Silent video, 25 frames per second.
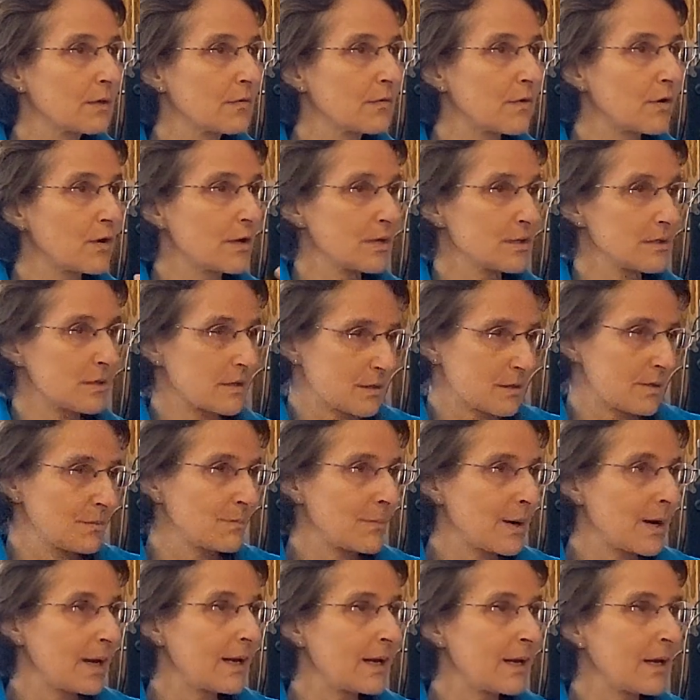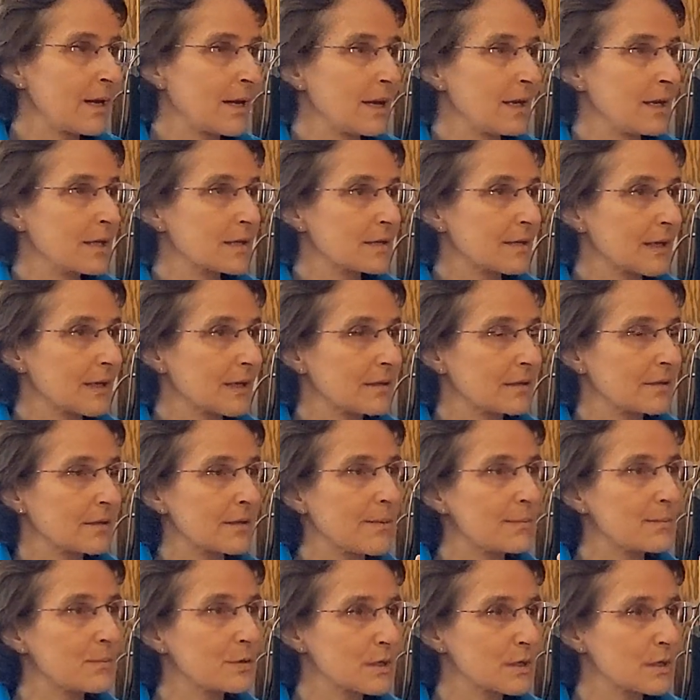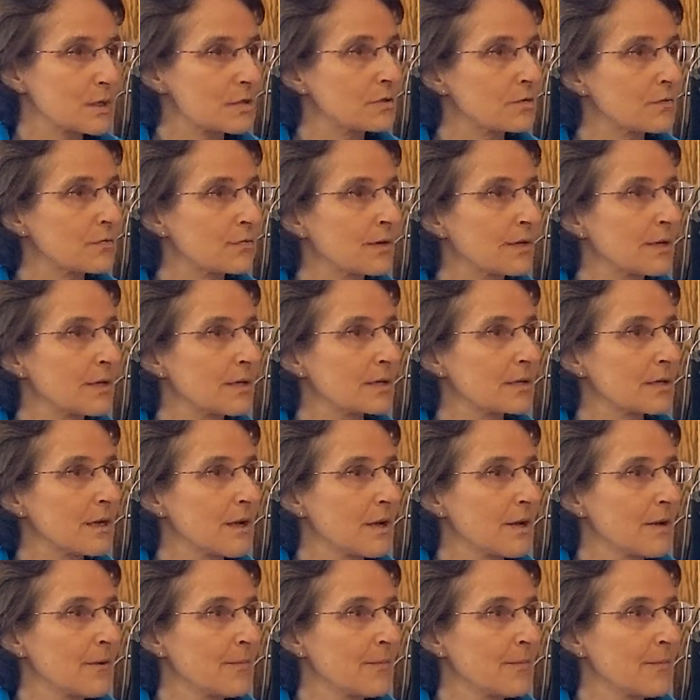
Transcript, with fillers: voices, in my case, like some schizophrenics,